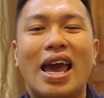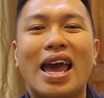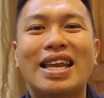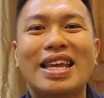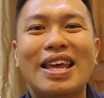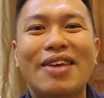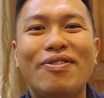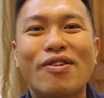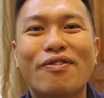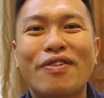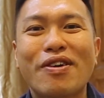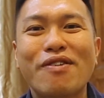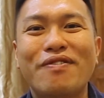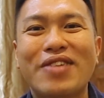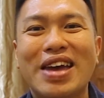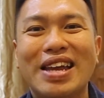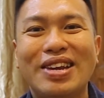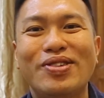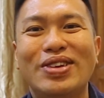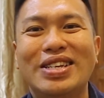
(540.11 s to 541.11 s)
And if you found
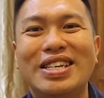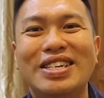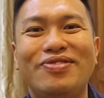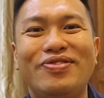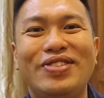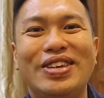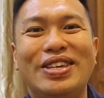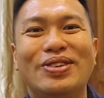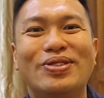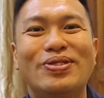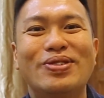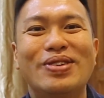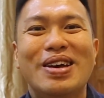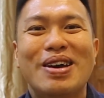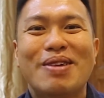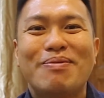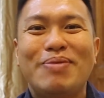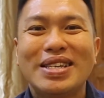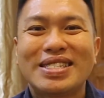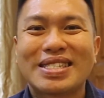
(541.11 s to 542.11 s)
value in this video,
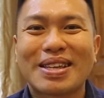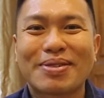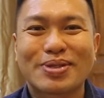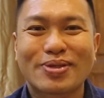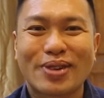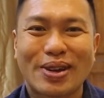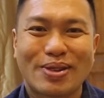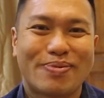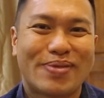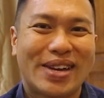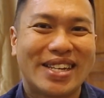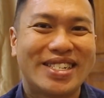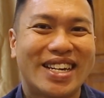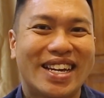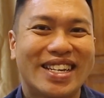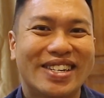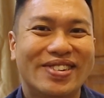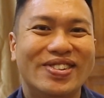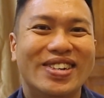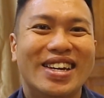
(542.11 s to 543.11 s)
please subscribe to my
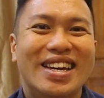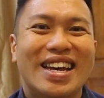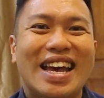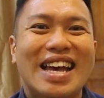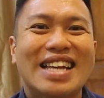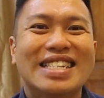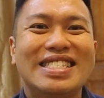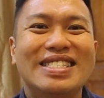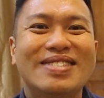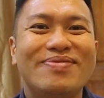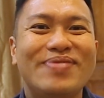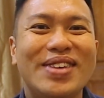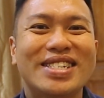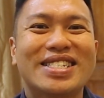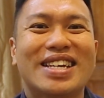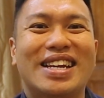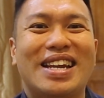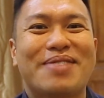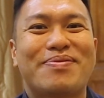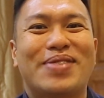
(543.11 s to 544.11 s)
channel and smash
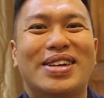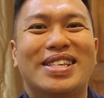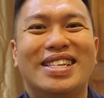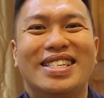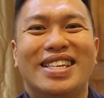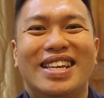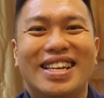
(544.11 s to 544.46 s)
the like button.